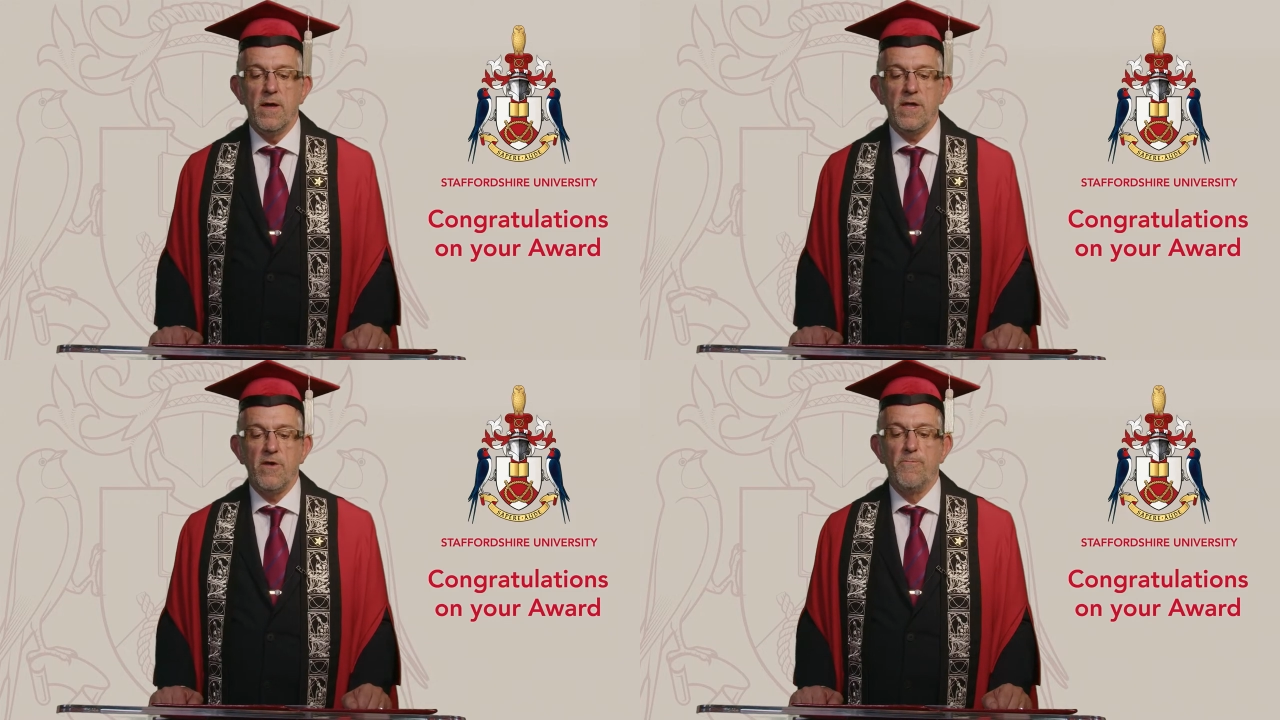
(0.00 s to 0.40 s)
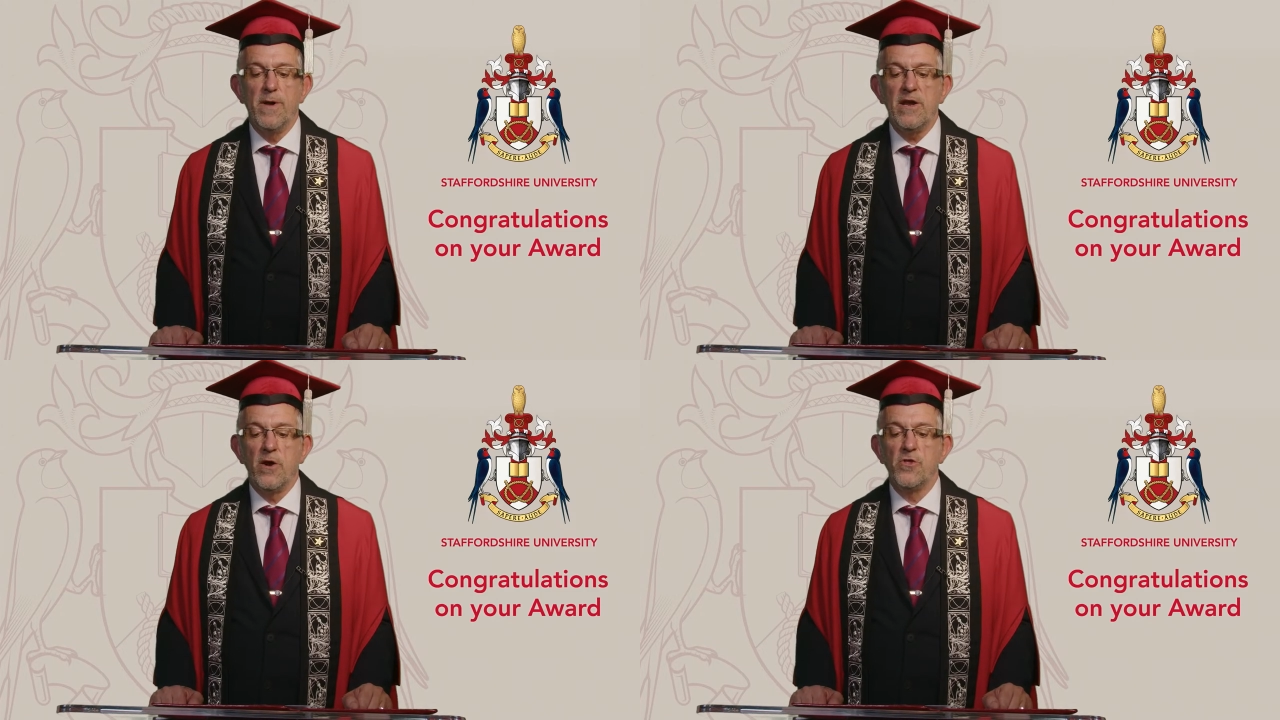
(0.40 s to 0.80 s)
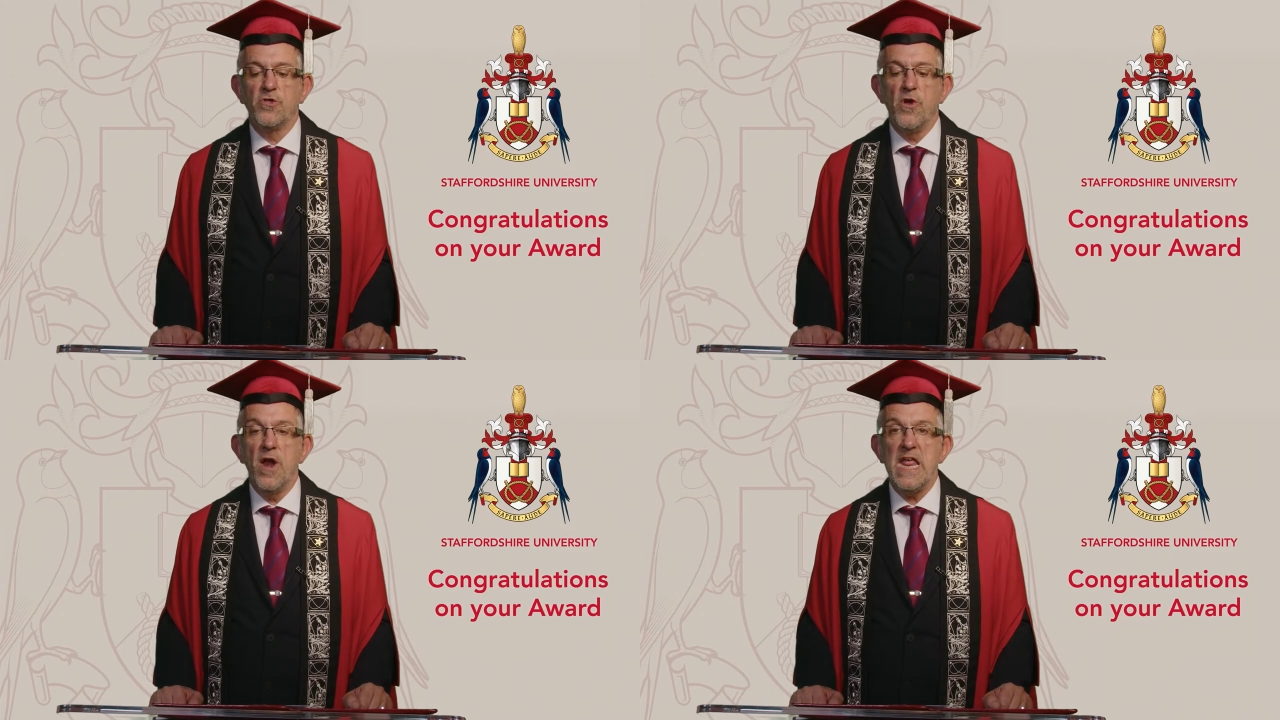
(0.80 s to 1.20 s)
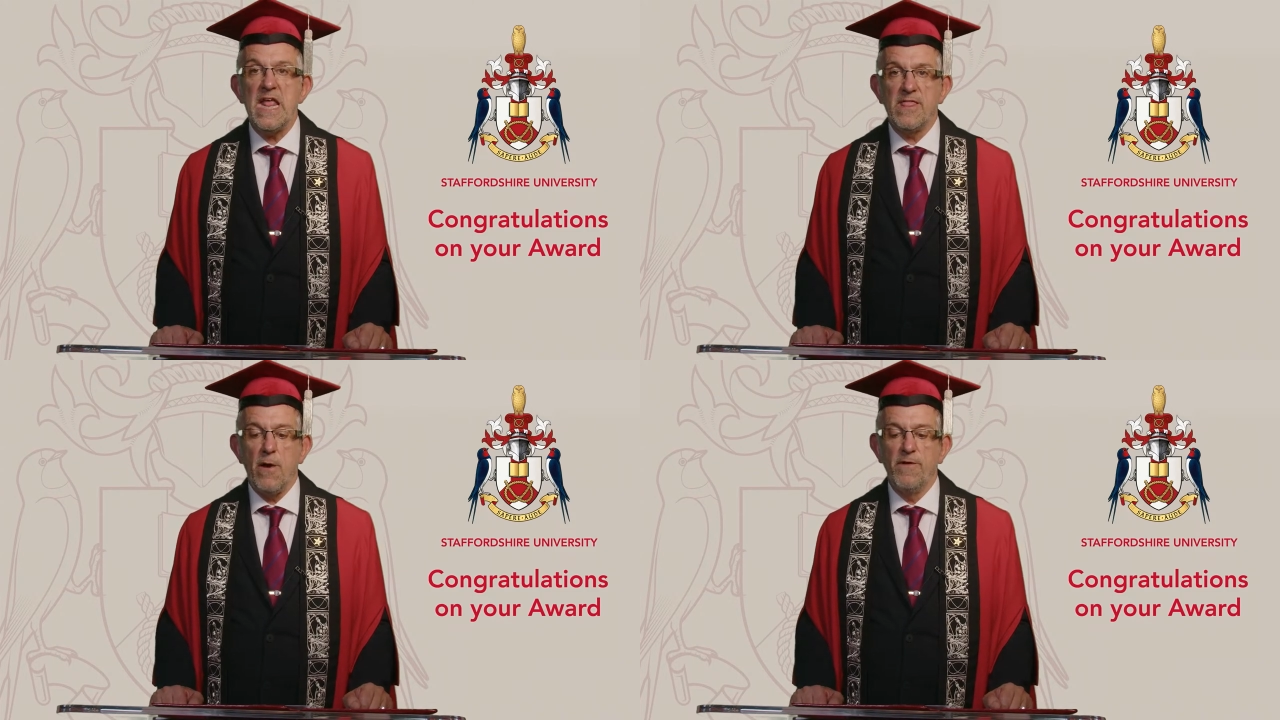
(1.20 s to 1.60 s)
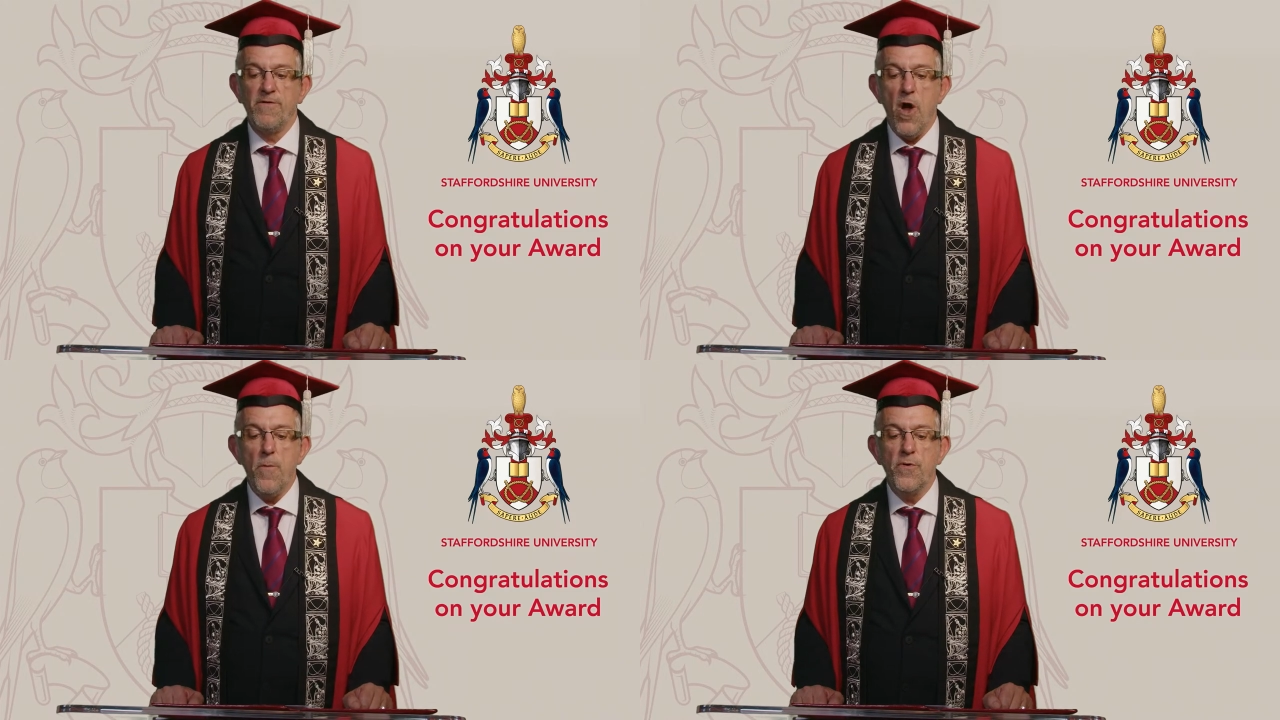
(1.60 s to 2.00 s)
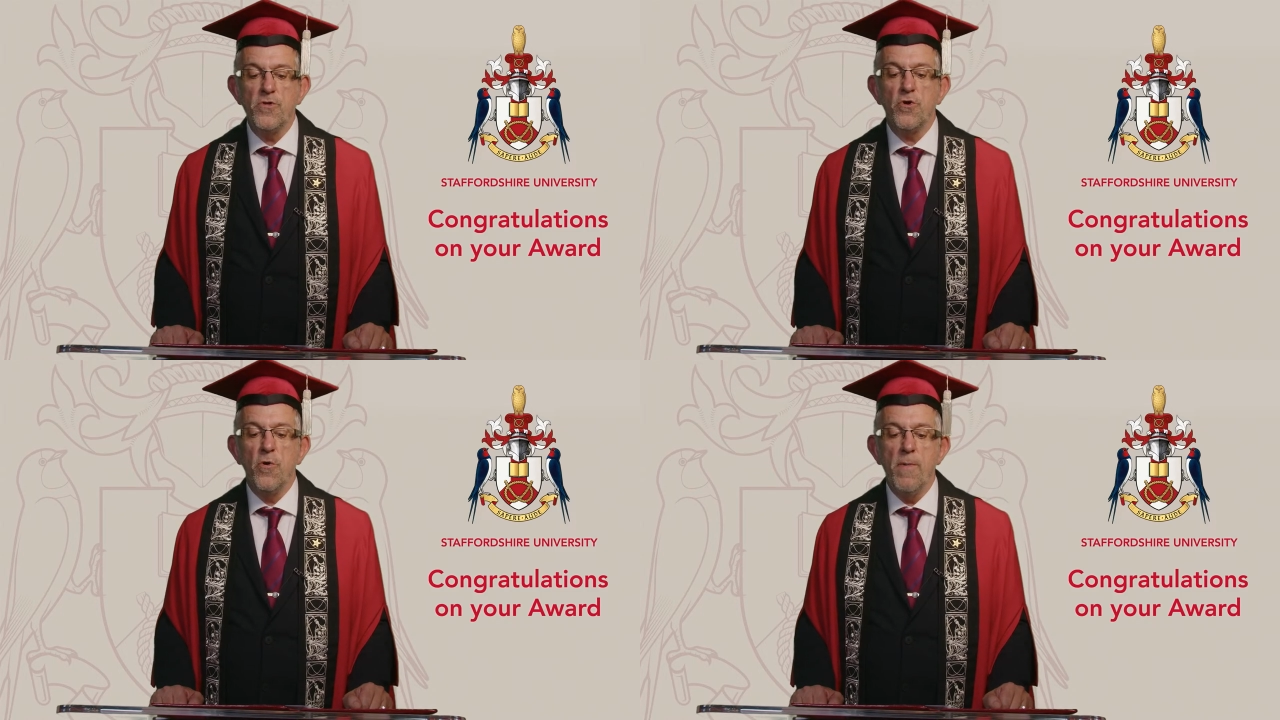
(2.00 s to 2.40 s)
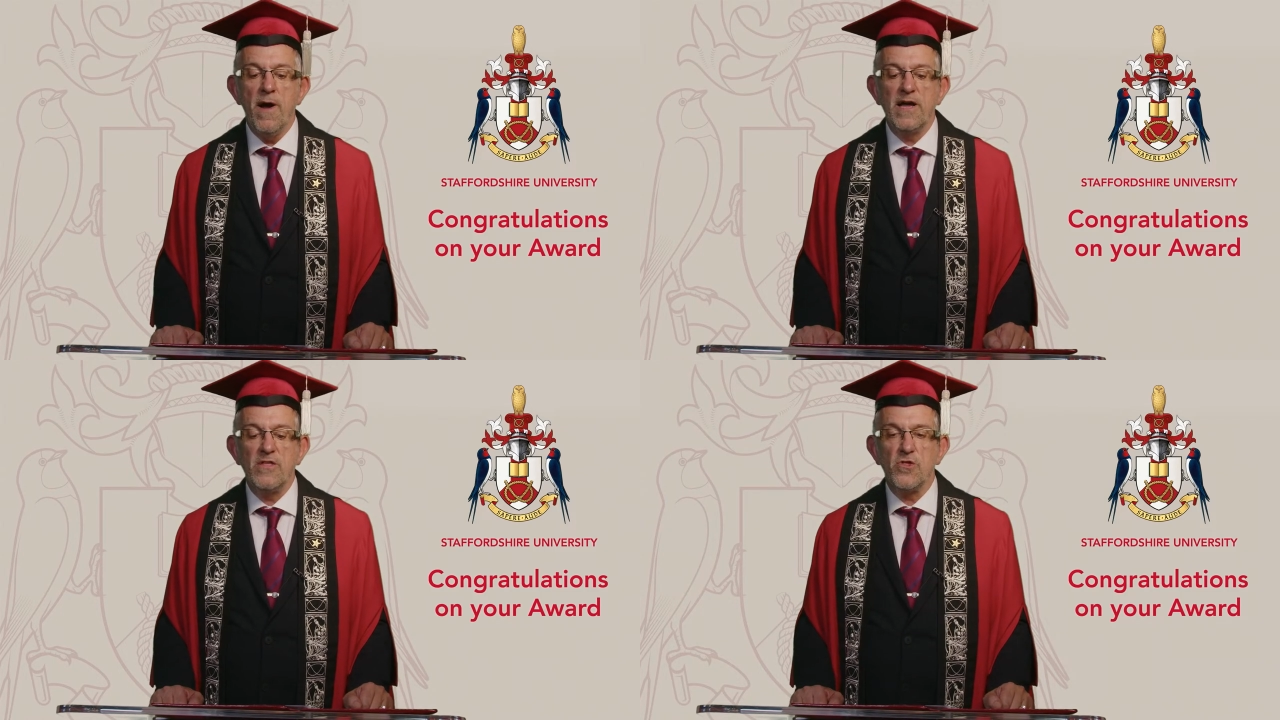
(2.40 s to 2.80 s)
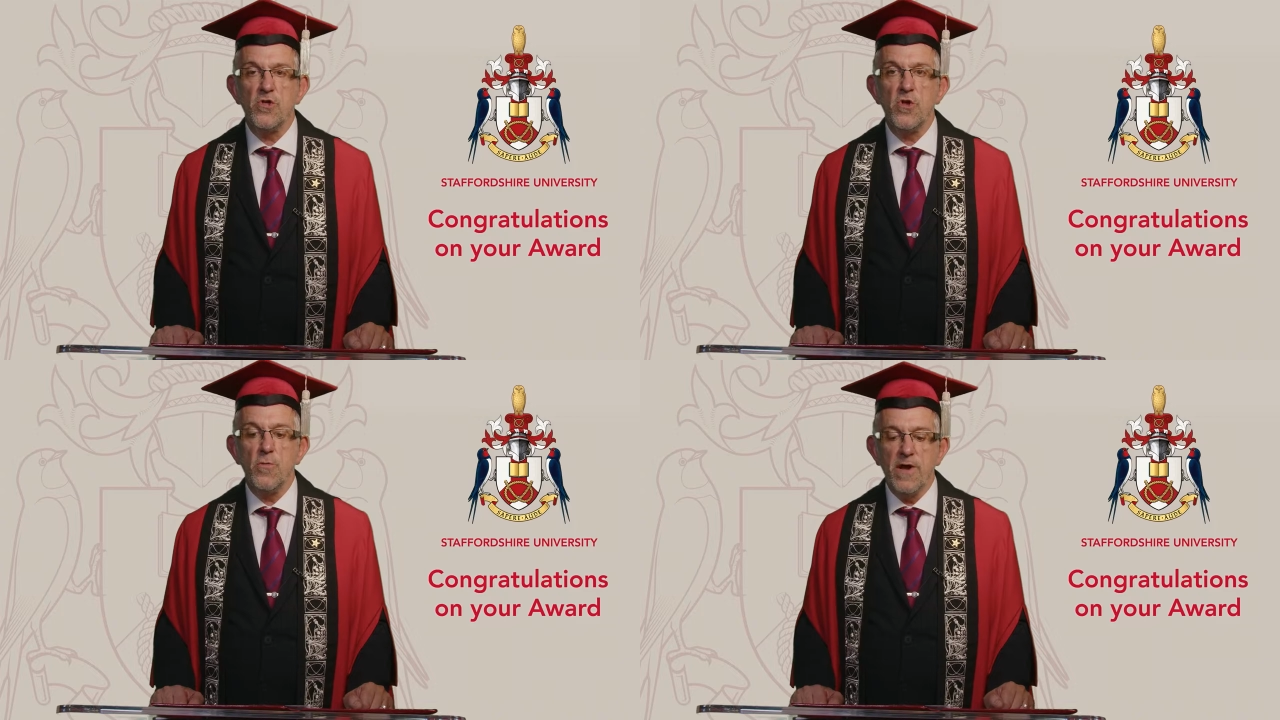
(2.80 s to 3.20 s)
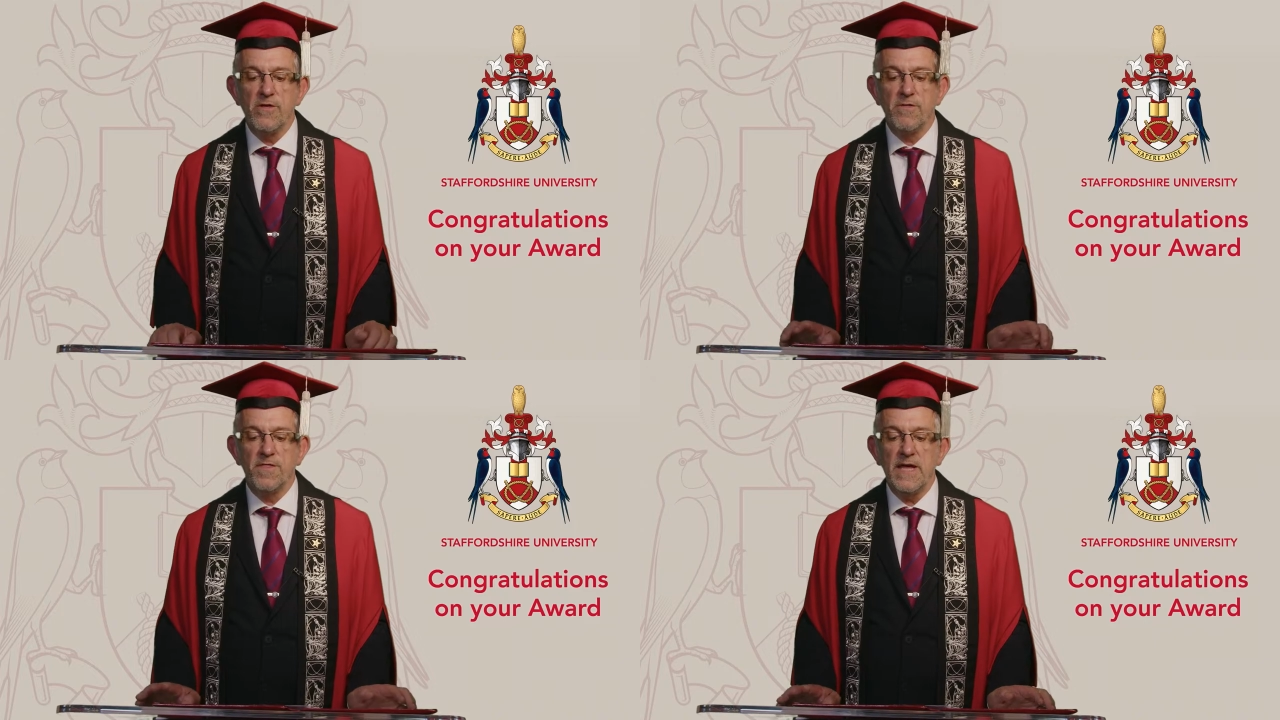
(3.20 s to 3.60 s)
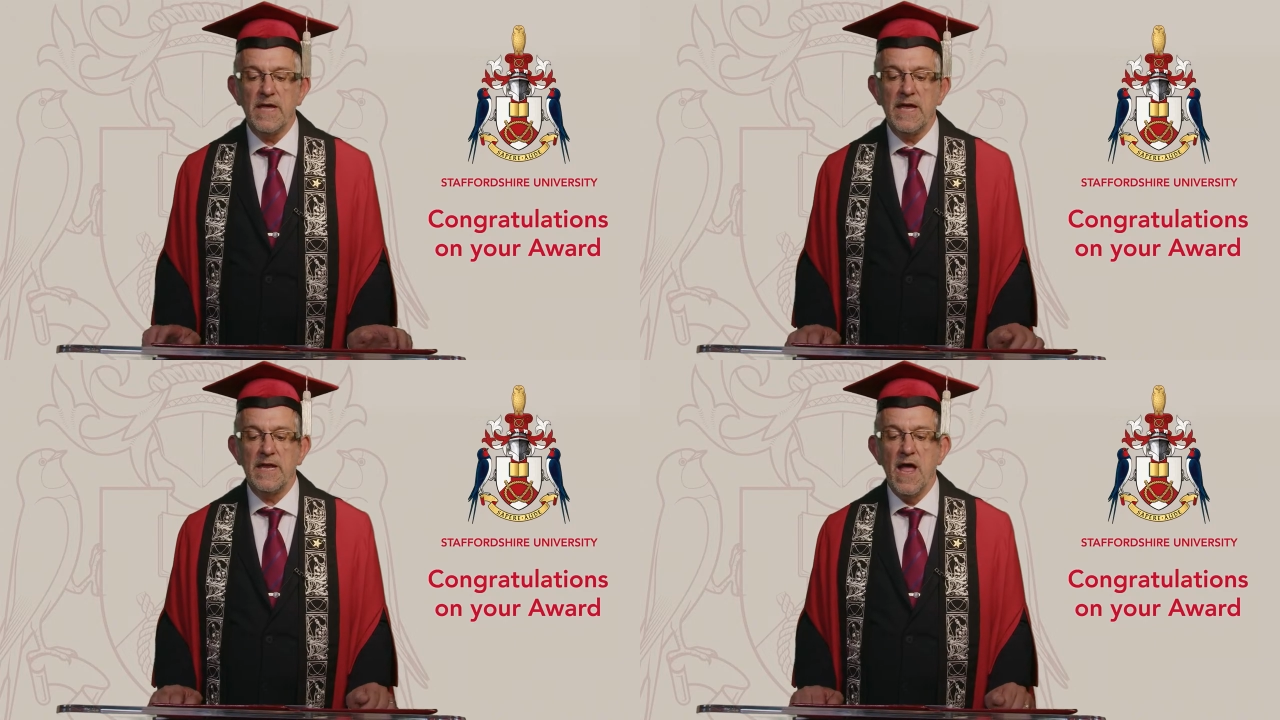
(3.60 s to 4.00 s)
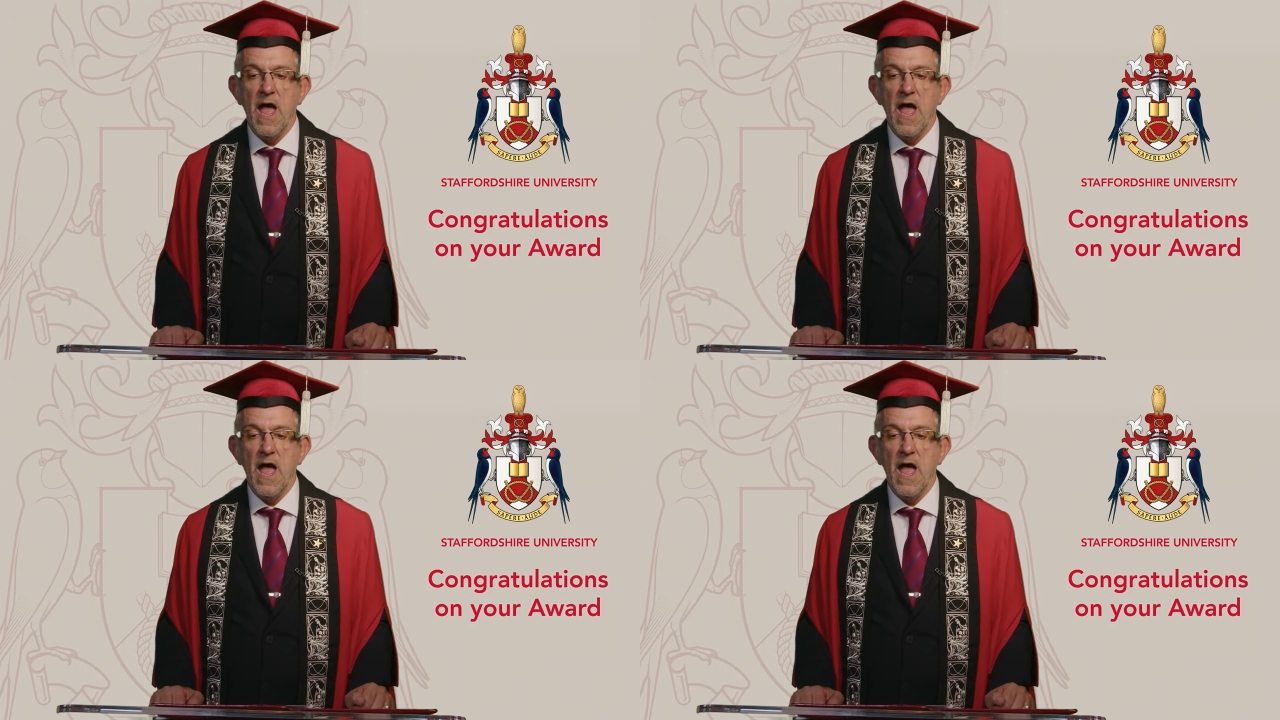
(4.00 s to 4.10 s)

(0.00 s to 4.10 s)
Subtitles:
You've been on a journey that will have opened your minds to new ways of thinking